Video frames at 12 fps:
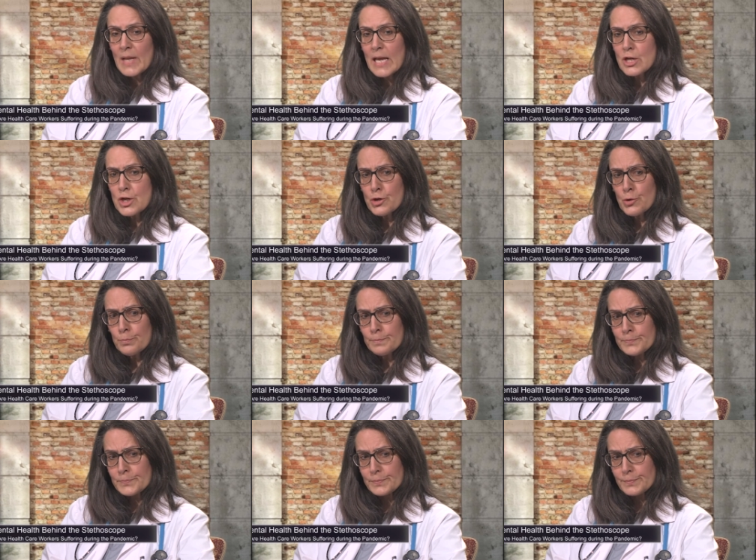And you know,
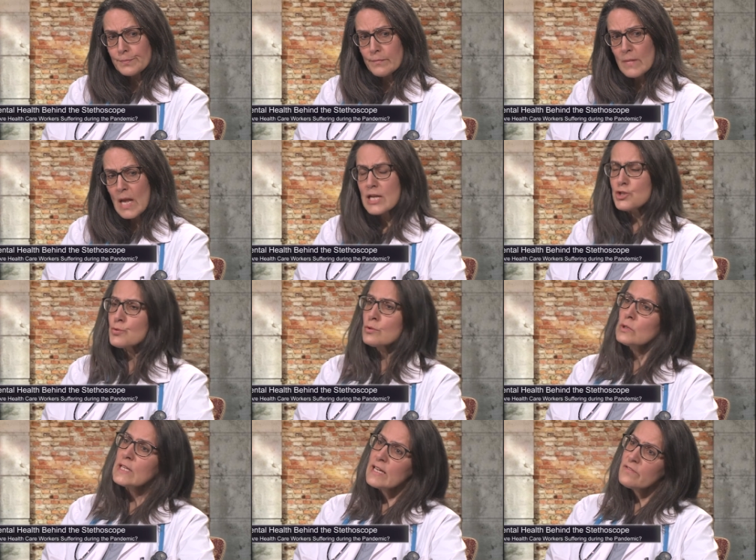I
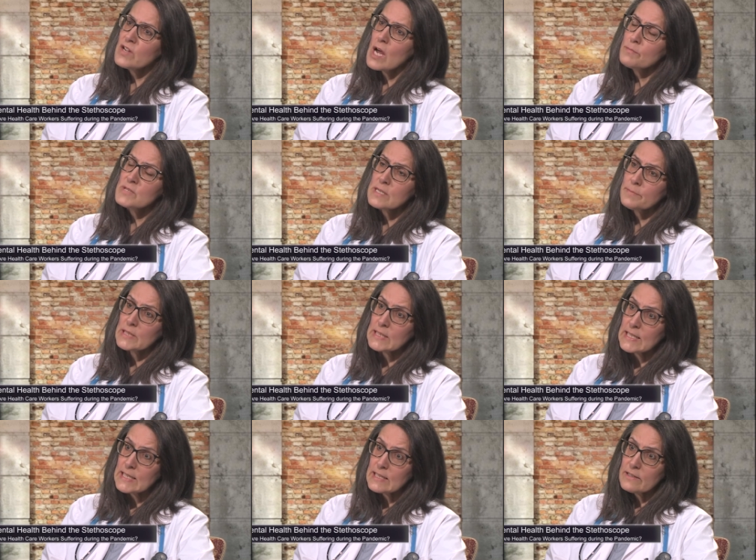truly have come to
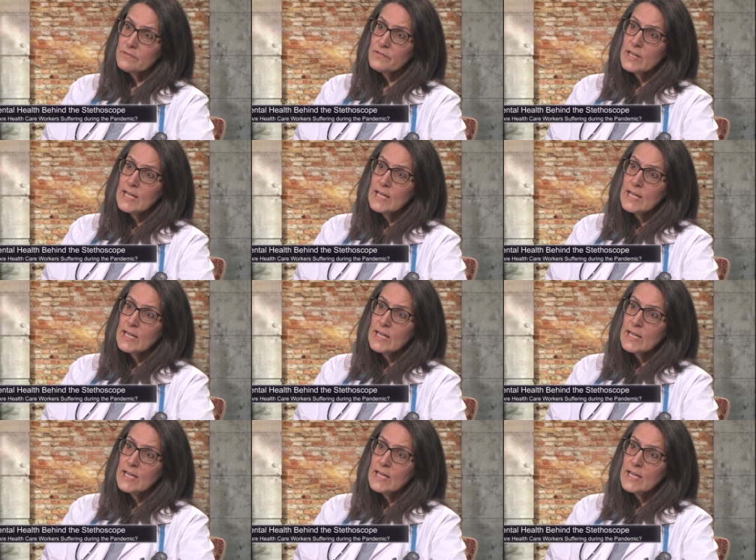believe